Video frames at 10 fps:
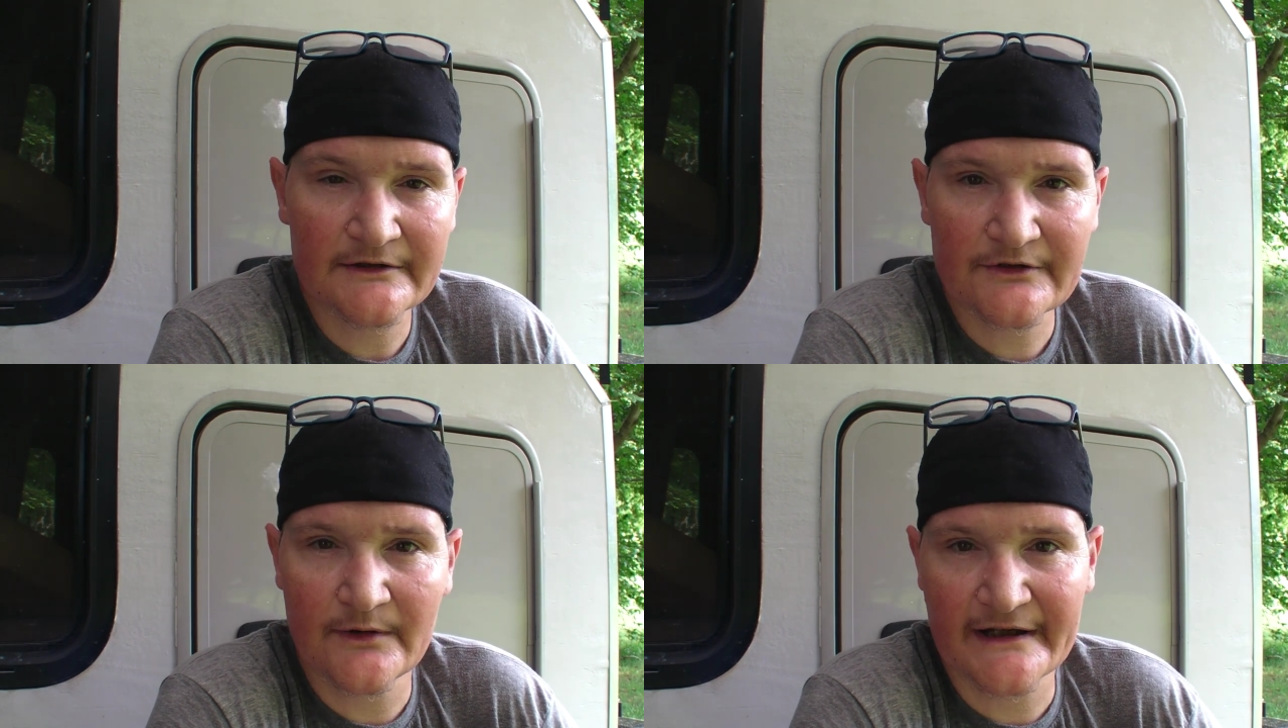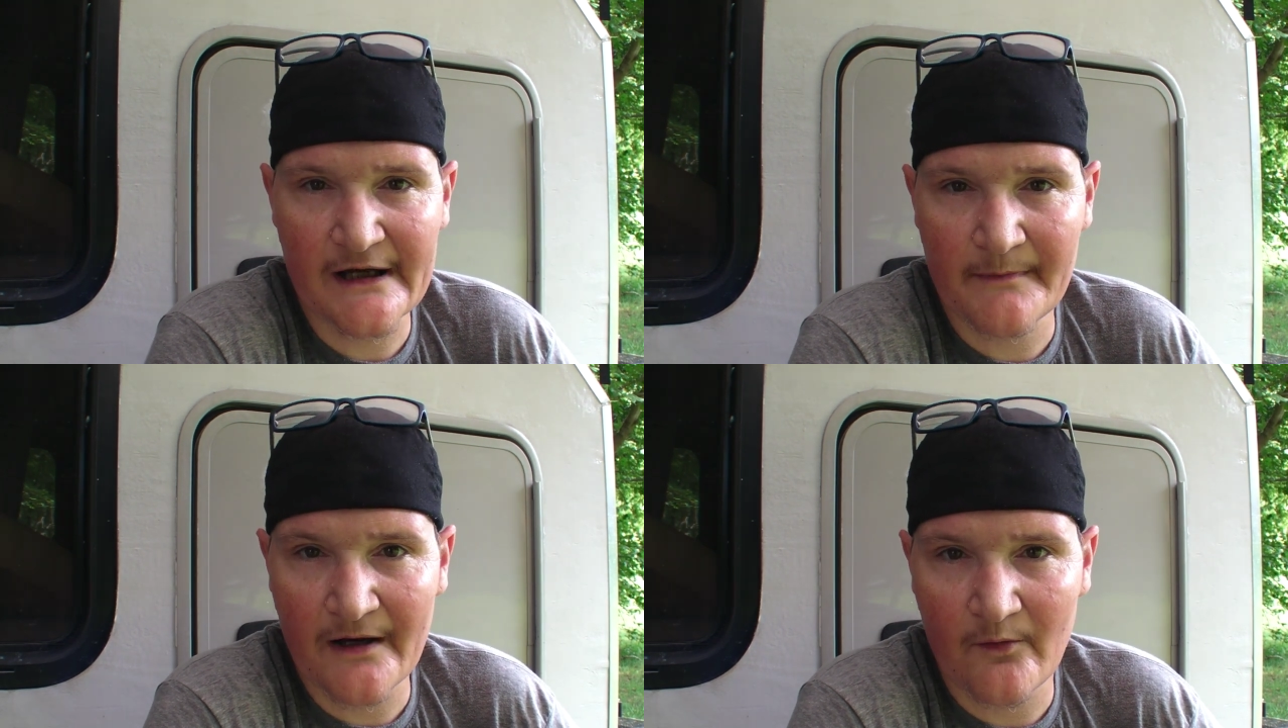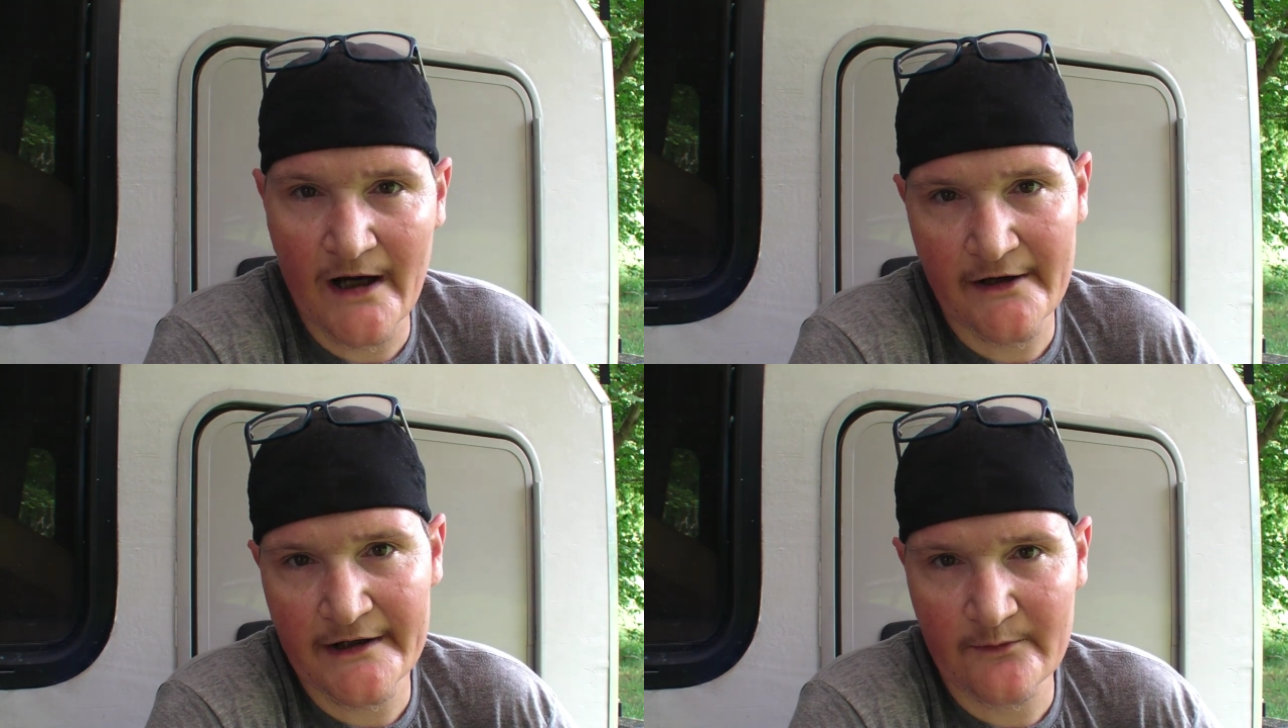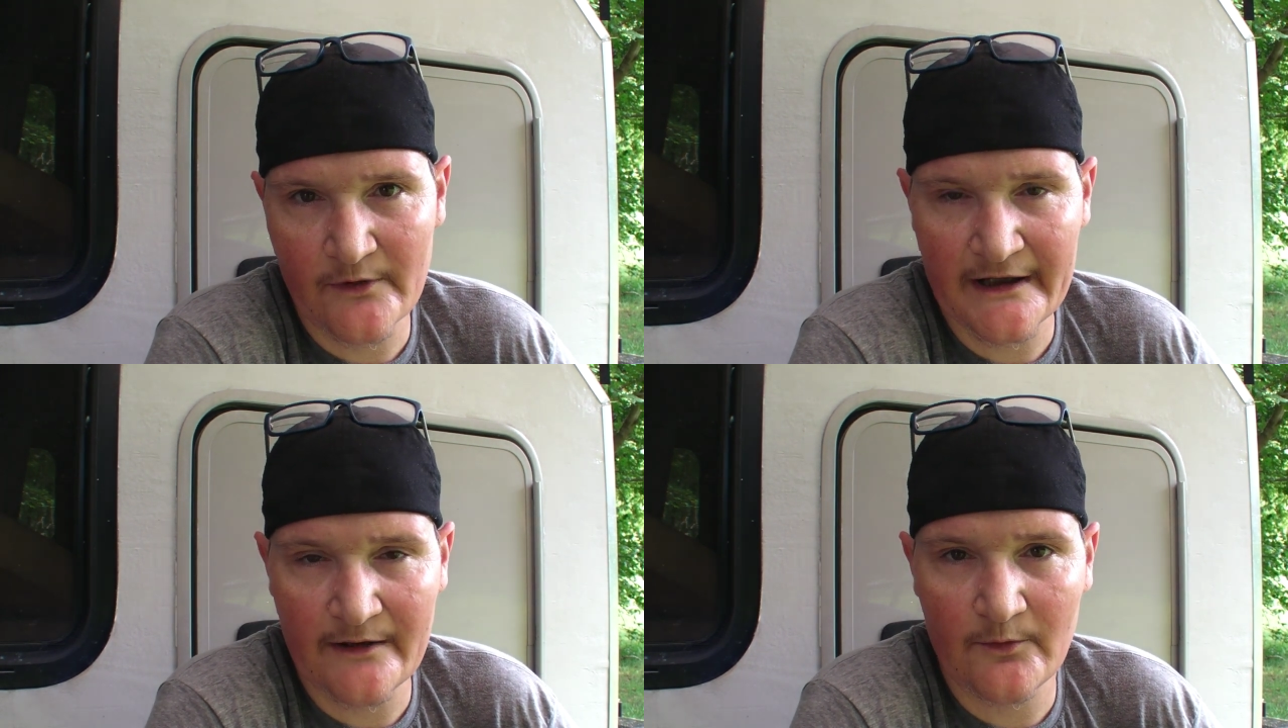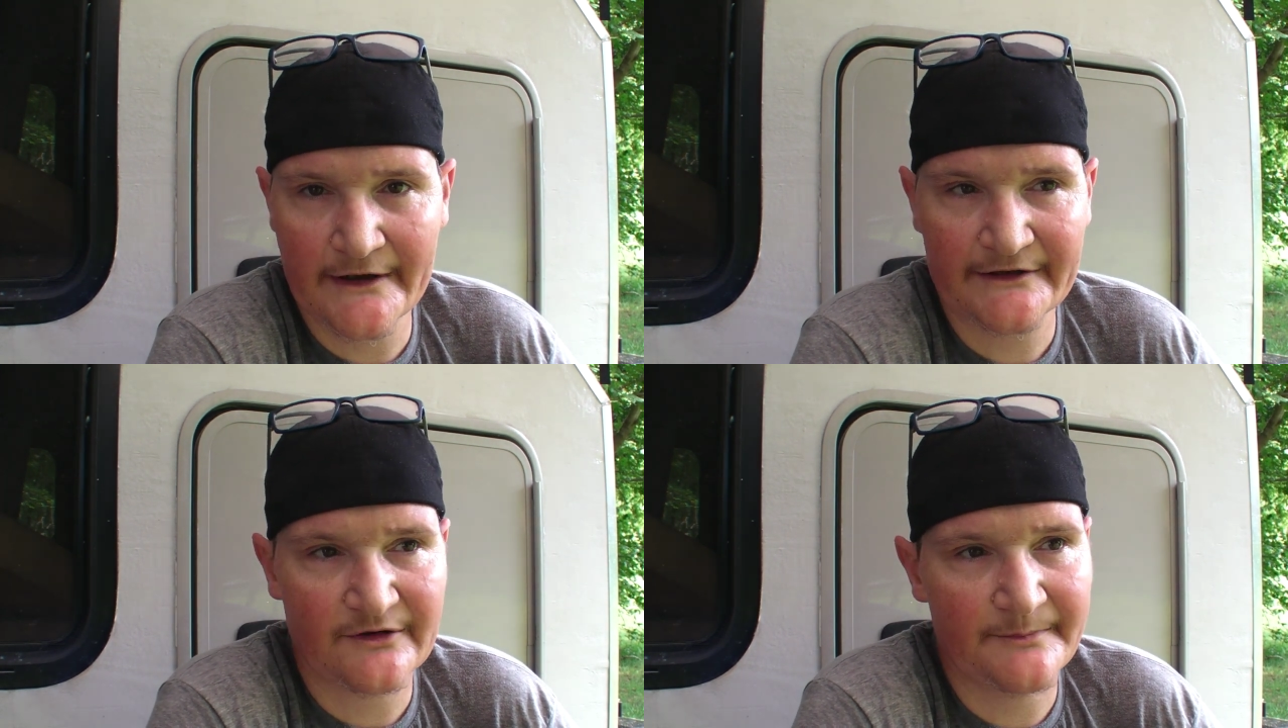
So I got my wiring where I want it